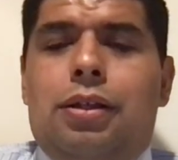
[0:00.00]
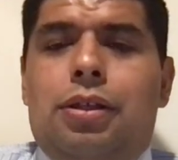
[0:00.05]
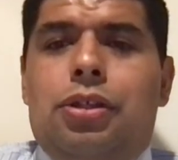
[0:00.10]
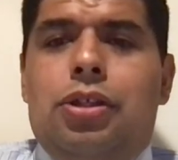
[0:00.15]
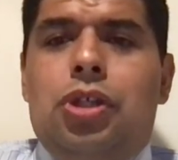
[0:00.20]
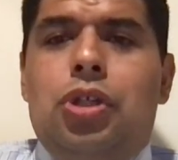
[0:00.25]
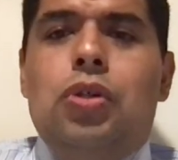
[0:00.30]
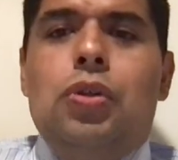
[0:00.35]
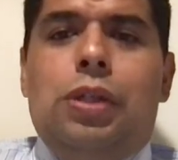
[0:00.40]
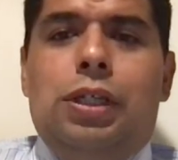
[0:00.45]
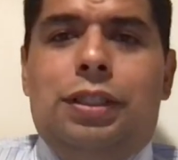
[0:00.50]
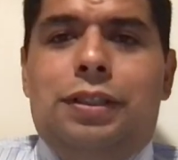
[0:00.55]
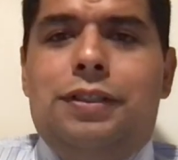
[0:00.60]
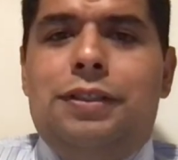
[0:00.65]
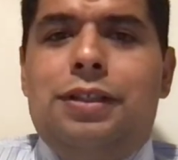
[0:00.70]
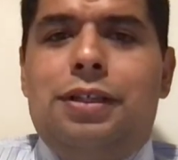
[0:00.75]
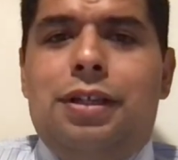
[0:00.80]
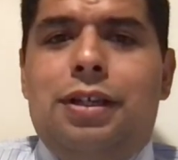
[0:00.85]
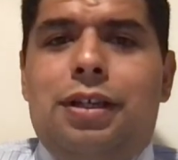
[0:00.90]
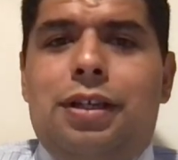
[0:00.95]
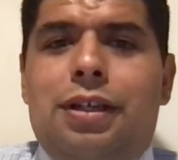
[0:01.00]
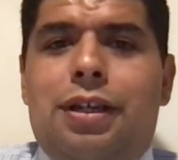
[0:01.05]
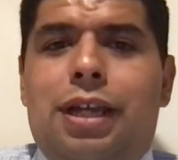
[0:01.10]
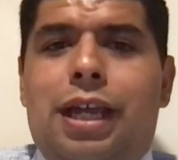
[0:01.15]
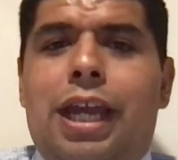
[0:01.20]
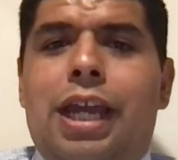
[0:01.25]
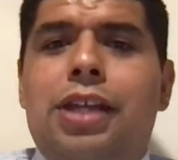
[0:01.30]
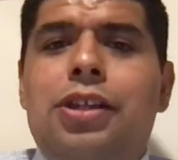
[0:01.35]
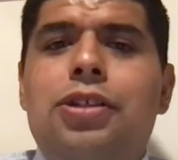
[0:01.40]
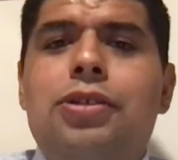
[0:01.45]
EULAs,
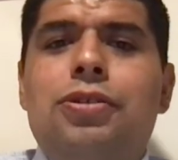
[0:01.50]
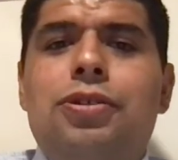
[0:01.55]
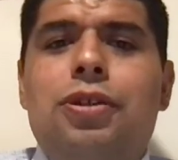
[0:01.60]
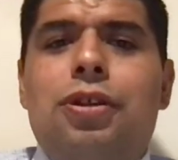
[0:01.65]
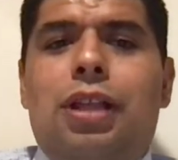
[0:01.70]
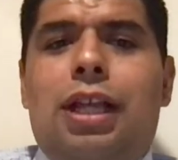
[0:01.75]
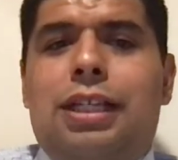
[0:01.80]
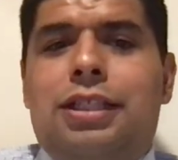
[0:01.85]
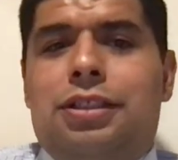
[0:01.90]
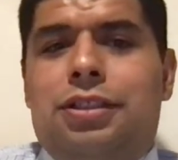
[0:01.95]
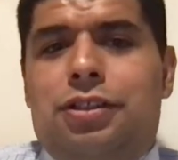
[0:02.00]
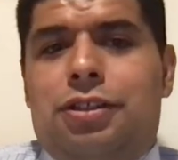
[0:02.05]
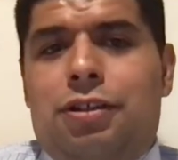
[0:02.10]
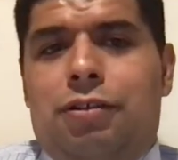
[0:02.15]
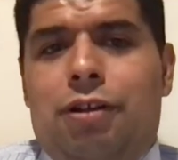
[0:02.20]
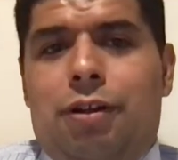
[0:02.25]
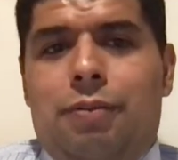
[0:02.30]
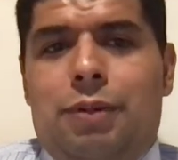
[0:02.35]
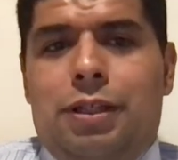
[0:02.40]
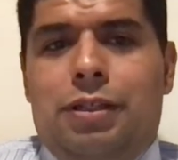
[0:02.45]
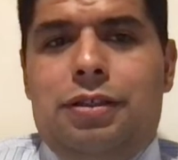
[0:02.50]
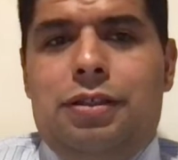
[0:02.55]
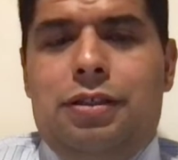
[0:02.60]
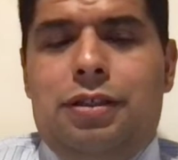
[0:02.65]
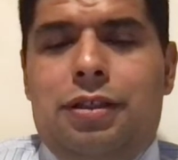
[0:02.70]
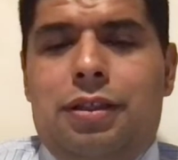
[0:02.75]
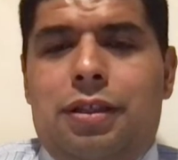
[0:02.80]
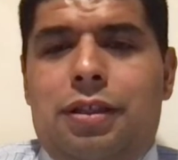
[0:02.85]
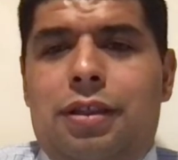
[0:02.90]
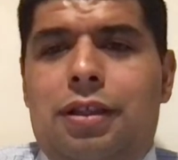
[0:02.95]
end user license agreements.
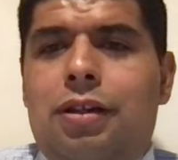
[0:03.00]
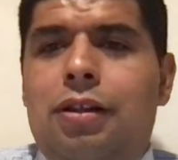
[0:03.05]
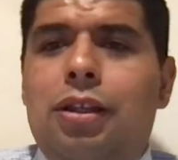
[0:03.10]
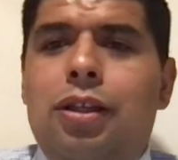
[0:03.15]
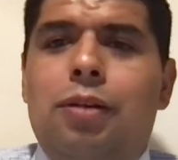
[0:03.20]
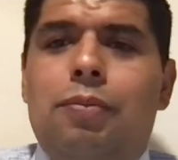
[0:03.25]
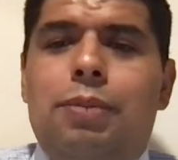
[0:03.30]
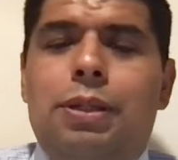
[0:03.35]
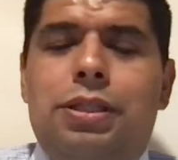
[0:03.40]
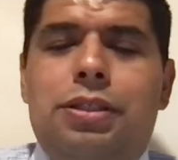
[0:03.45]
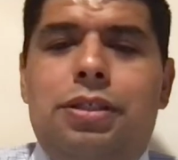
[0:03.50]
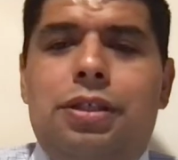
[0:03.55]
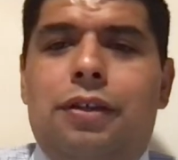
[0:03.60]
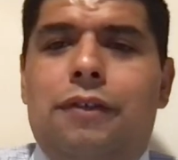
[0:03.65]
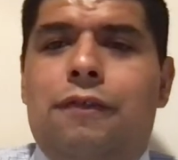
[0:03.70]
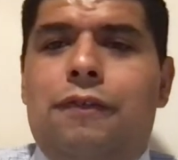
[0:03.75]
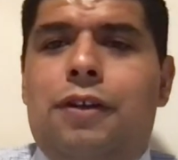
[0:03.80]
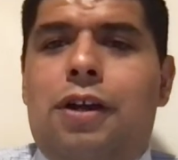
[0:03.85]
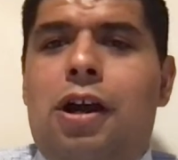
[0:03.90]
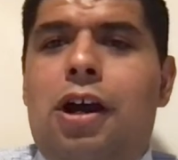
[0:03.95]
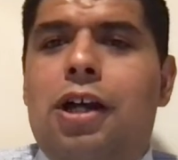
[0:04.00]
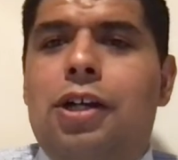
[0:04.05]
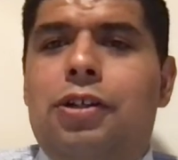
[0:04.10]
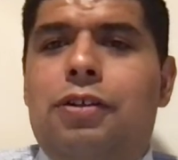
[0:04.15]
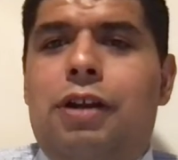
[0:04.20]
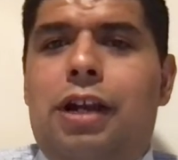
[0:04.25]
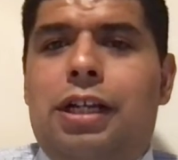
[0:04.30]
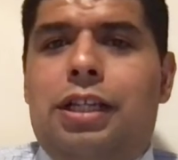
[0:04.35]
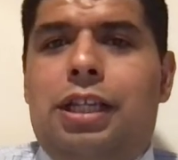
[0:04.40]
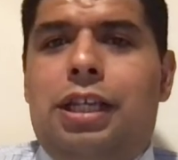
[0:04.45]
They're little bits of
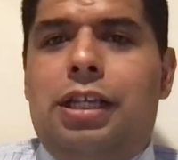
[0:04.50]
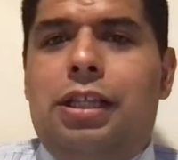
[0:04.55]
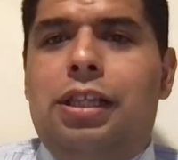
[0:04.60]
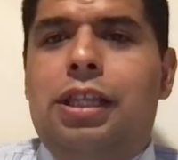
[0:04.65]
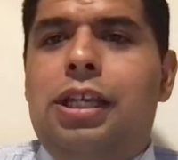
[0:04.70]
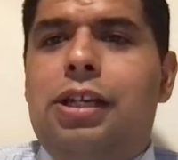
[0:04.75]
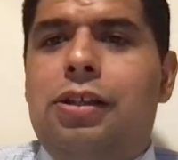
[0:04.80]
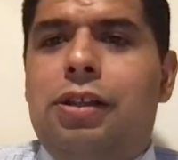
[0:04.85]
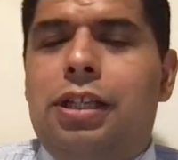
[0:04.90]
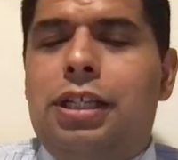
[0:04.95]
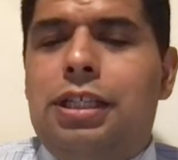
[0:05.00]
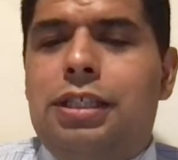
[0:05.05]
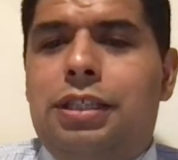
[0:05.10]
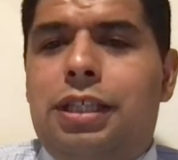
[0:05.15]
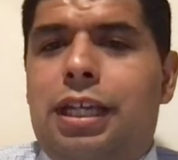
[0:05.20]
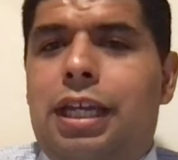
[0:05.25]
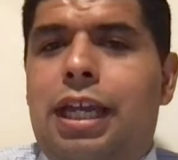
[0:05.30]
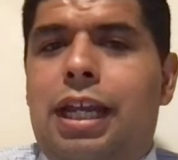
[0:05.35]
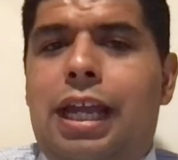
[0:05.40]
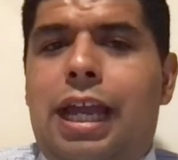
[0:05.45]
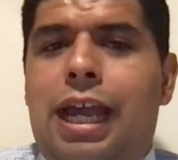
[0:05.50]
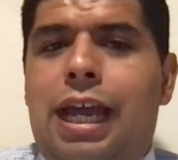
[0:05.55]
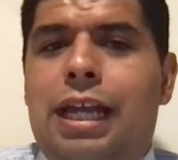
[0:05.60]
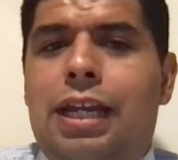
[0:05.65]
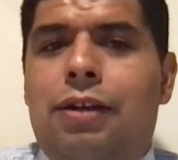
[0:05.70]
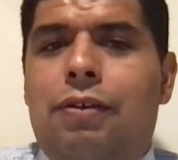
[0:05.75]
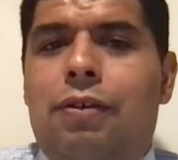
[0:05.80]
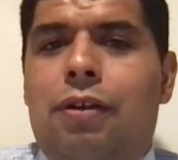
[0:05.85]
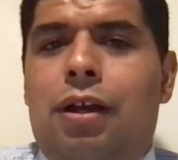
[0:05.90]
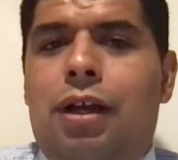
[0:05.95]
contracting legalese that get
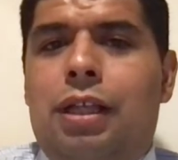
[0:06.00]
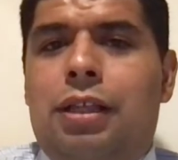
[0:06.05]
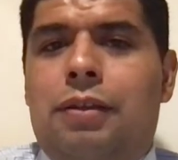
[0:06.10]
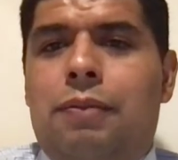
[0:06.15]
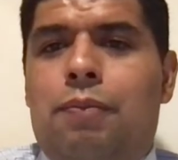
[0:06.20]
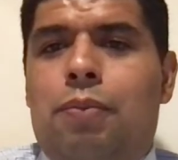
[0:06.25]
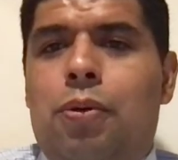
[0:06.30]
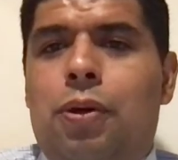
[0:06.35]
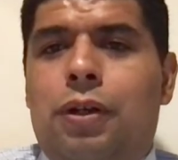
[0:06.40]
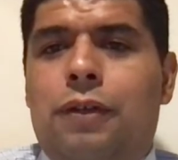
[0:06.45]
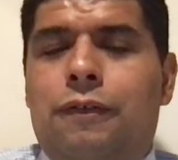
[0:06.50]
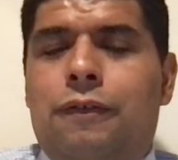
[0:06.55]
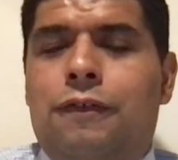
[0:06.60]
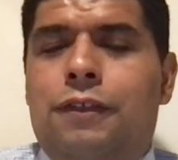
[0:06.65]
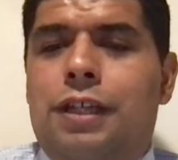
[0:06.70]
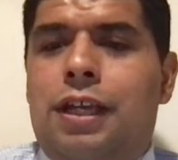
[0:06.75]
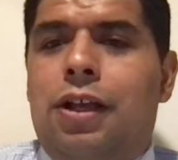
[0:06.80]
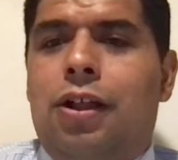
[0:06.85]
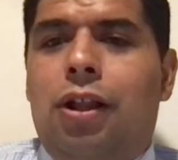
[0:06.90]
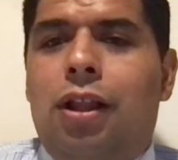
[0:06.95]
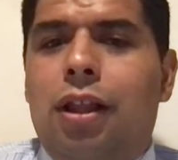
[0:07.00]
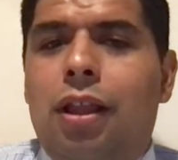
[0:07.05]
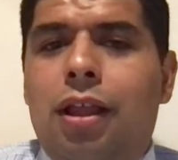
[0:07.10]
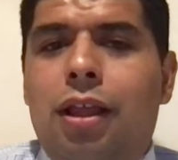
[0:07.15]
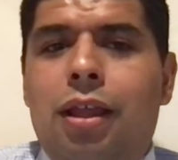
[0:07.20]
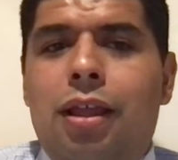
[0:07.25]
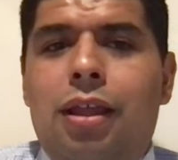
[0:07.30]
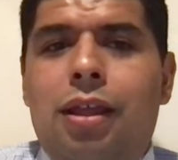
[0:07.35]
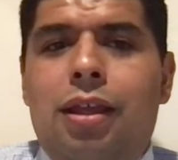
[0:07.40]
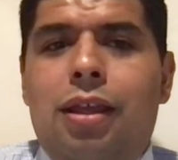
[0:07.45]
added at the point of sale.
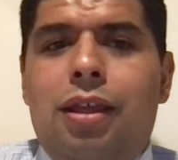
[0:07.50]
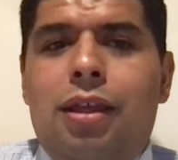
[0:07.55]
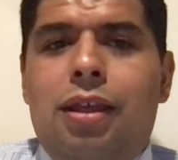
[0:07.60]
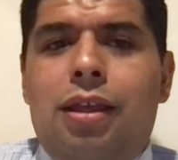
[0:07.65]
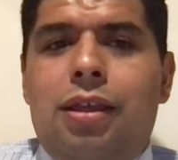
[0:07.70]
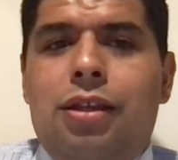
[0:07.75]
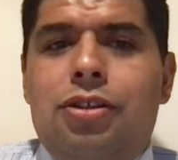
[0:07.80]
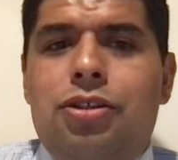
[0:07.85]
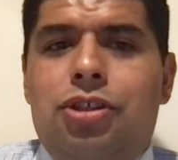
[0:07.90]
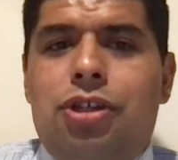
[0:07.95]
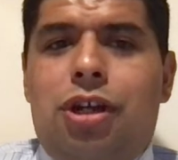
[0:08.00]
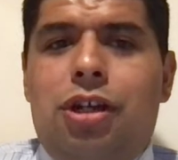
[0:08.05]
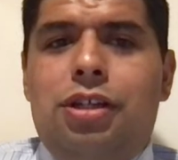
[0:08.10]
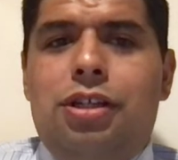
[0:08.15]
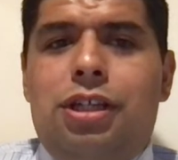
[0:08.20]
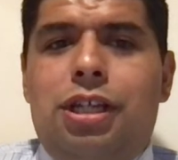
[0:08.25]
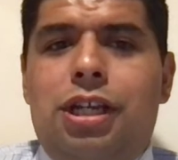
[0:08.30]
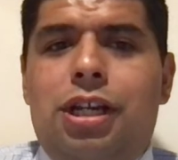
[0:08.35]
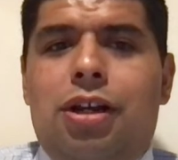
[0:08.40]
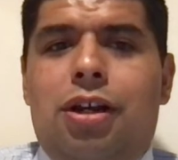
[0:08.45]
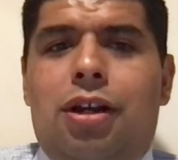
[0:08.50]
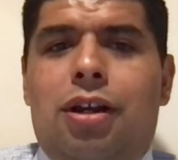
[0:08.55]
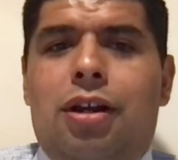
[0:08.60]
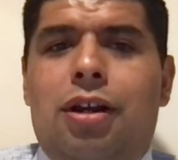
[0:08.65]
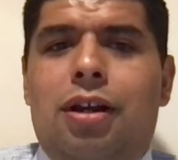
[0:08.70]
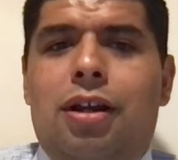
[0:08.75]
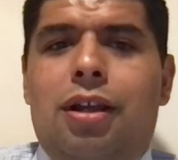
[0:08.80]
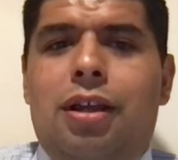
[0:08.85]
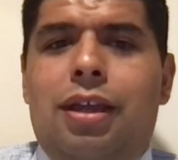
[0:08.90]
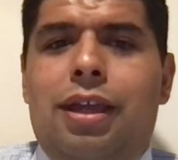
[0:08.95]
John Deere
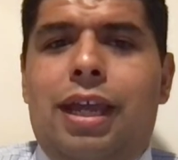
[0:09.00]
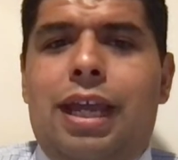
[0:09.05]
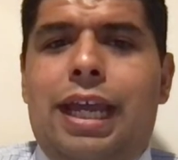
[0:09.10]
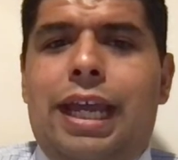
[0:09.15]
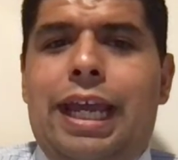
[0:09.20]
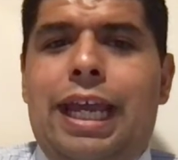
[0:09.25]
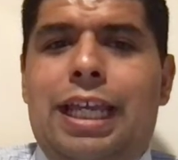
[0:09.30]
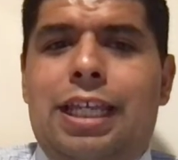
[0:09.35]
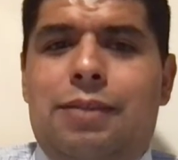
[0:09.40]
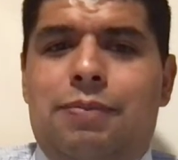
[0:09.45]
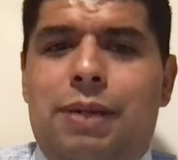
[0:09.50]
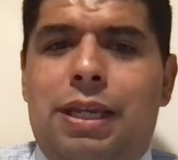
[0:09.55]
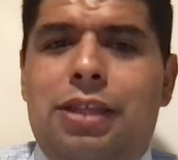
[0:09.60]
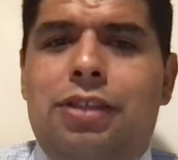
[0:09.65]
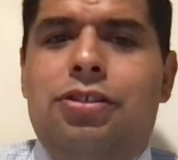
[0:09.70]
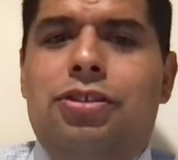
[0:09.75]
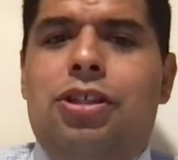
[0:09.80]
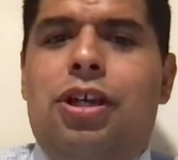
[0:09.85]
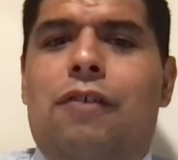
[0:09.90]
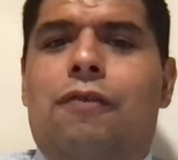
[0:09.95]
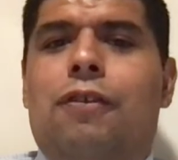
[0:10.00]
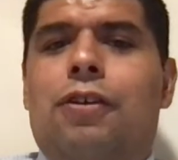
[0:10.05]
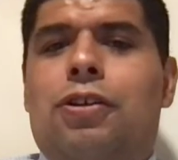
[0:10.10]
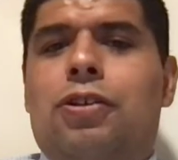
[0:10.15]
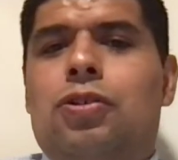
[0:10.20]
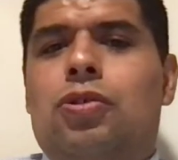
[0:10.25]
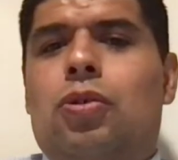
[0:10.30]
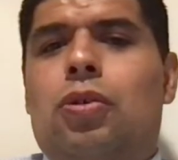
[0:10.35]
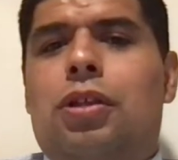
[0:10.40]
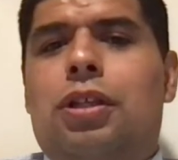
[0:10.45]
has made the software
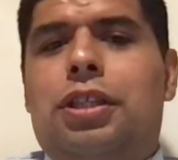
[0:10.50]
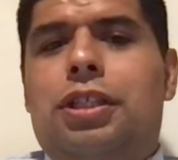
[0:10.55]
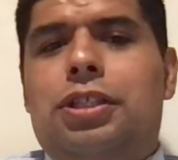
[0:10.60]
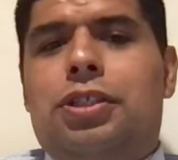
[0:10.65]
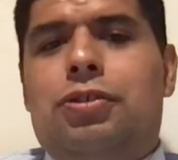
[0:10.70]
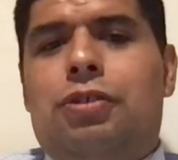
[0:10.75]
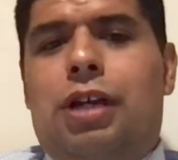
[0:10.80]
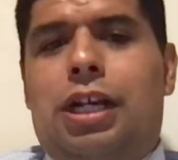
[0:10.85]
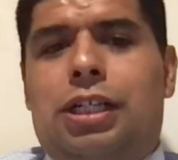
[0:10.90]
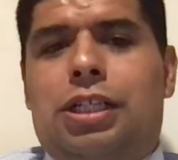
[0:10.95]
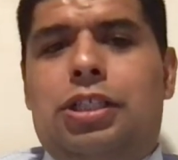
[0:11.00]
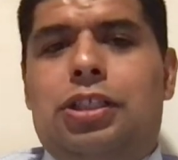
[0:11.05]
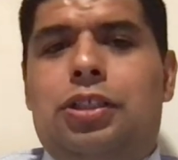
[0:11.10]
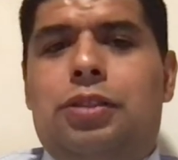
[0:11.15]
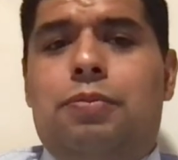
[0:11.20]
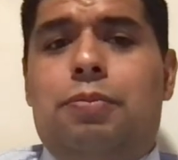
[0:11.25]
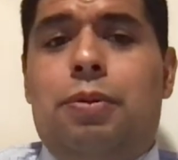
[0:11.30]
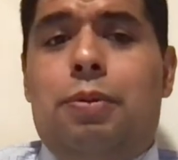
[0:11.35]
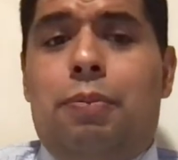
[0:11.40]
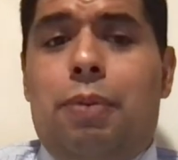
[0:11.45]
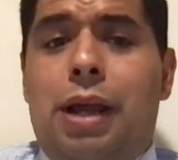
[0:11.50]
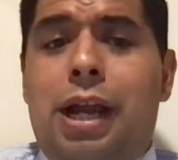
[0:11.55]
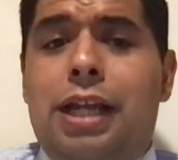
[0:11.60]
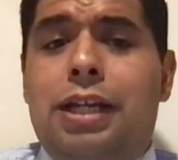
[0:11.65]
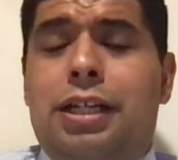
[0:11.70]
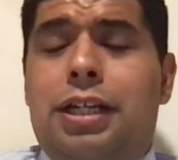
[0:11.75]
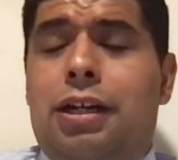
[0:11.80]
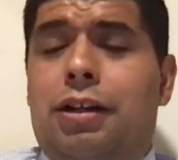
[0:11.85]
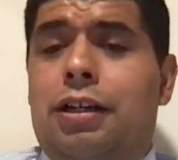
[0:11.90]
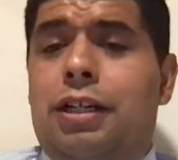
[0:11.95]
controlling these tractors
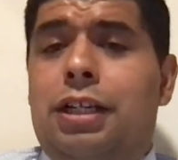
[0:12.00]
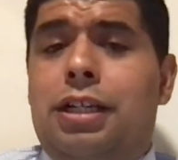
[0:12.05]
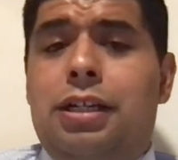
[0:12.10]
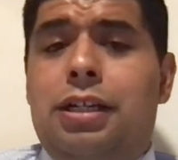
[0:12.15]
proprietary